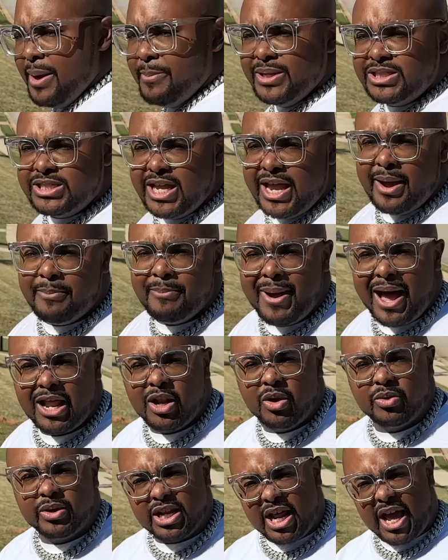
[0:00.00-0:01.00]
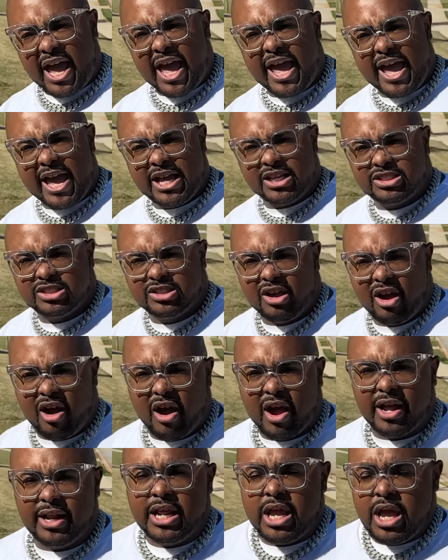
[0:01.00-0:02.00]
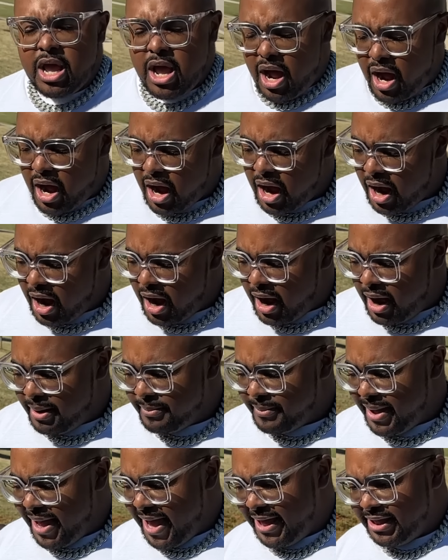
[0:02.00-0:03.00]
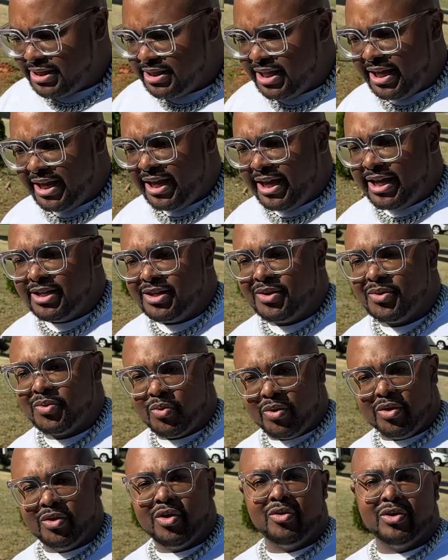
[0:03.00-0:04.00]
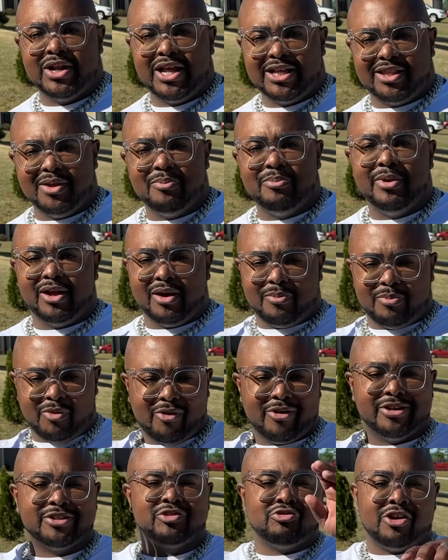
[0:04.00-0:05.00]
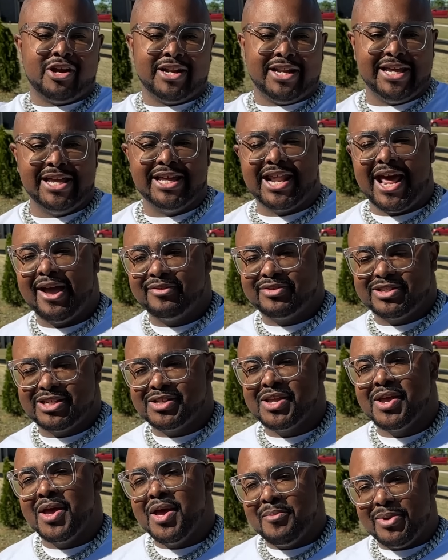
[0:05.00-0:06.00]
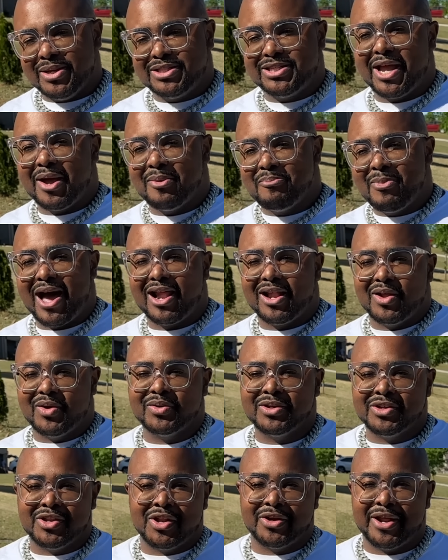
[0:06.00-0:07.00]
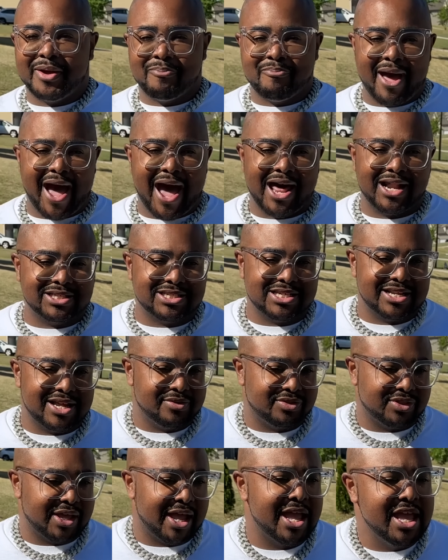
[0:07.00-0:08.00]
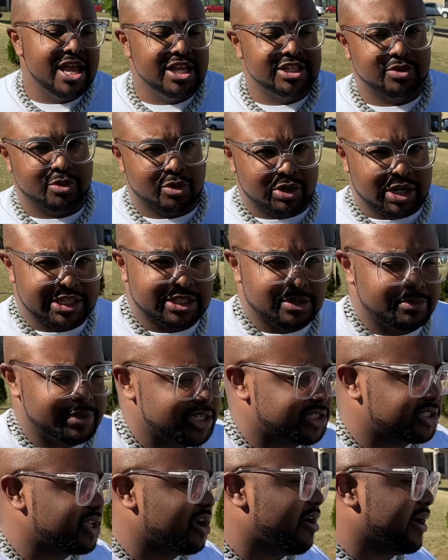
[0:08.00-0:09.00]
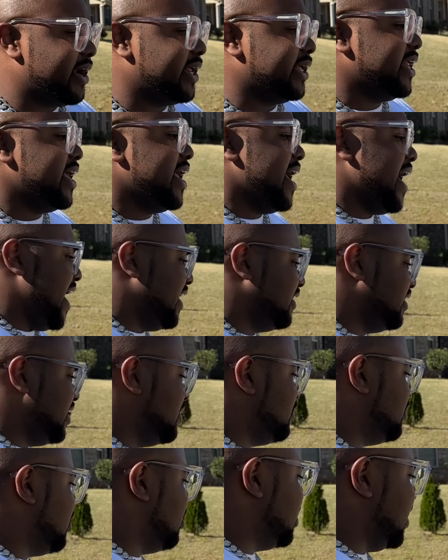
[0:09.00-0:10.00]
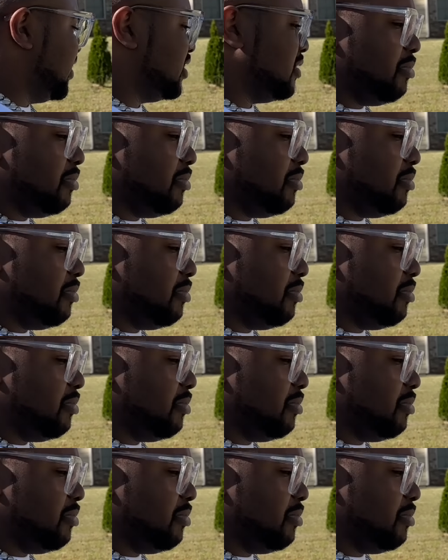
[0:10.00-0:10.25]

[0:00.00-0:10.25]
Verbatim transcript: Mateo Milo get a head start. Um, and then we are gonna let the bigger boys run in absence. But tell Milo you know, their balance and everything. So we're gonna let them get started, and then we're gonna let the